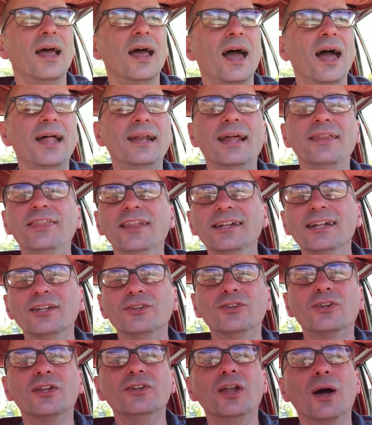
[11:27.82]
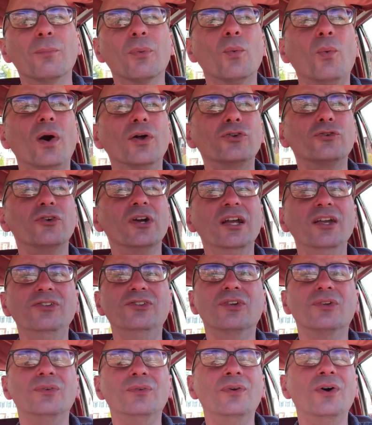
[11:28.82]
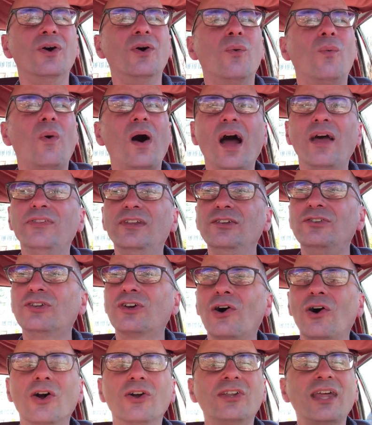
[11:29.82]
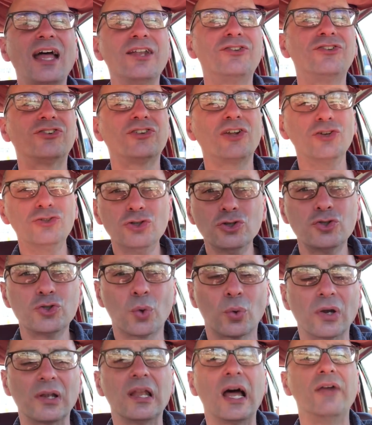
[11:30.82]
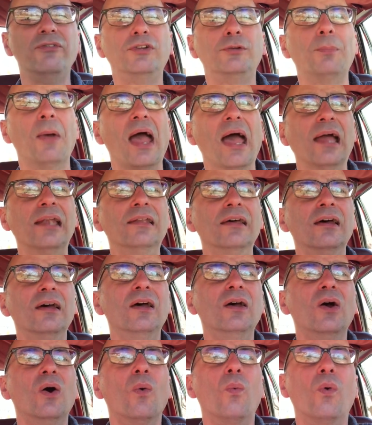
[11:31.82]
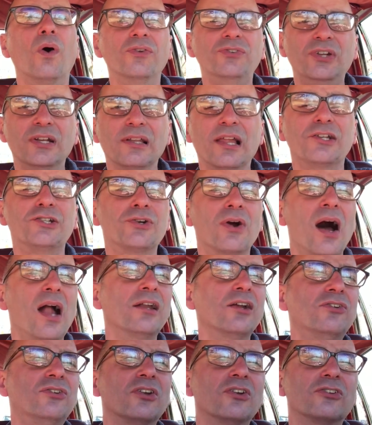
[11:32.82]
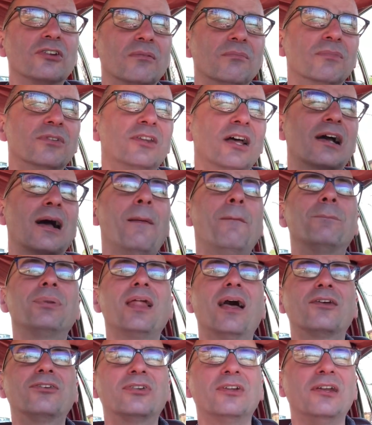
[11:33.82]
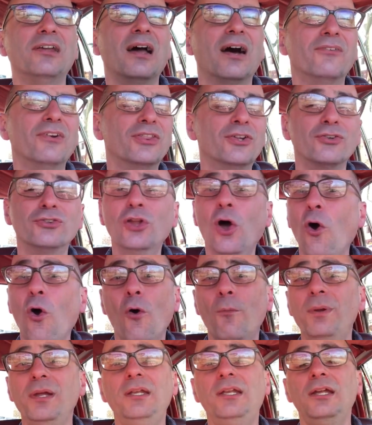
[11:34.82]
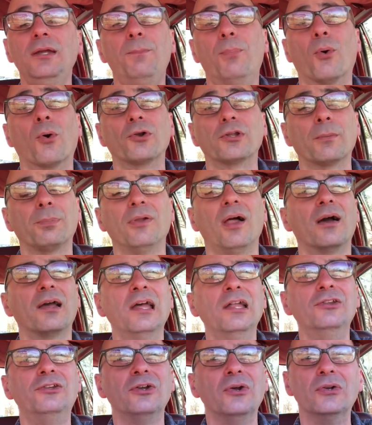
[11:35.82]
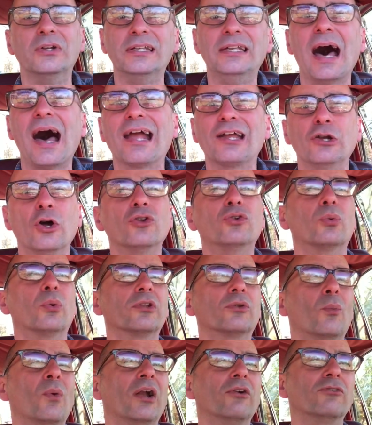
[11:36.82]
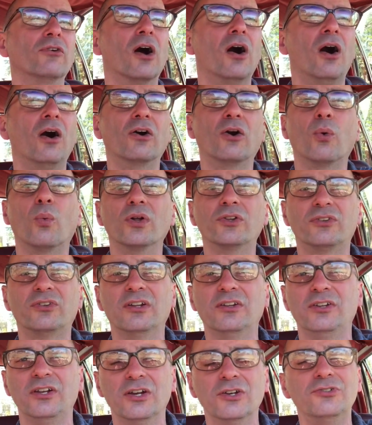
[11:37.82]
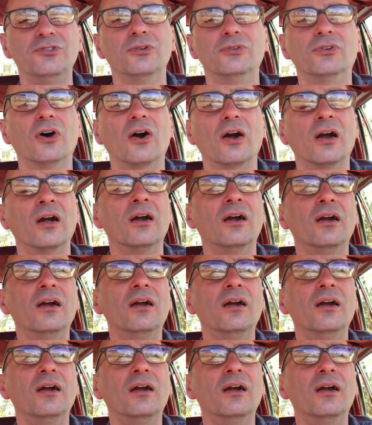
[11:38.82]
And I think that's the number one reason why these cars had such a short lifespan, was the electronic system, the complexity of it. There's no OBD port to plug into to diagnose what went wrong or what the issues are.